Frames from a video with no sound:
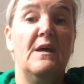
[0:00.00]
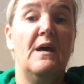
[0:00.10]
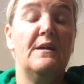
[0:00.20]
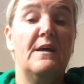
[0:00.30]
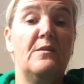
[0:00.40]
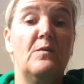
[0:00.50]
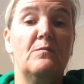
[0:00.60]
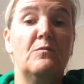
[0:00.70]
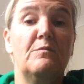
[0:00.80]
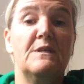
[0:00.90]
Another
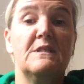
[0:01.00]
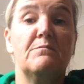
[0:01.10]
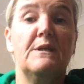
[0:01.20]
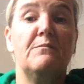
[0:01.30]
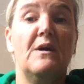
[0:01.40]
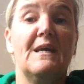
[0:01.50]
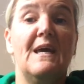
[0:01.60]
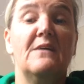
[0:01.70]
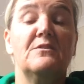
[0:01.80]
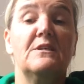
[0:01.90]
one would be simply by
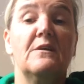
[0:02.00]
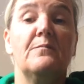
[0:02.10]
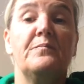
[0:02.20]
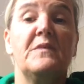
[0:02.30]
counting.